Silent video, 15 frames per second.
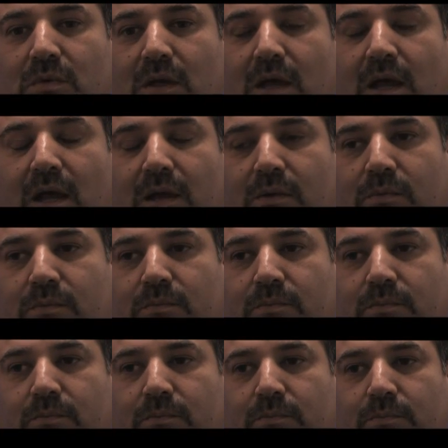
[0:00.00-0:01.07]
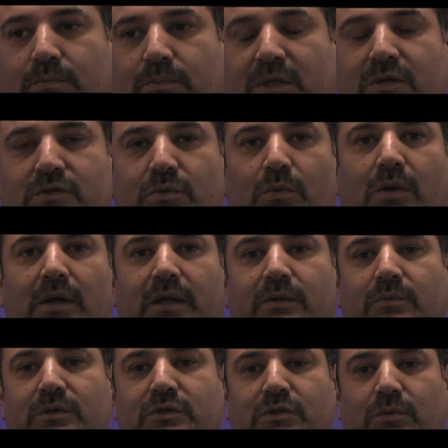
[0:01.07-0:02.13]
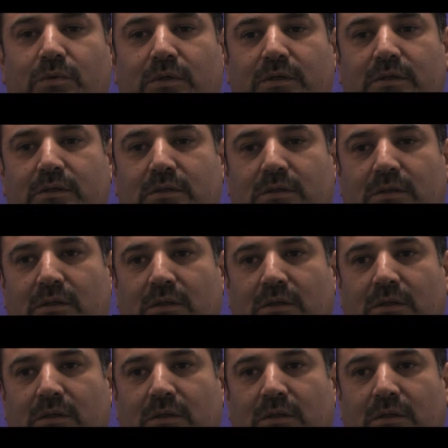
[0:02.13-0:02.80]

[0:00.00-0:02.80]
a high-pitched whine, which you would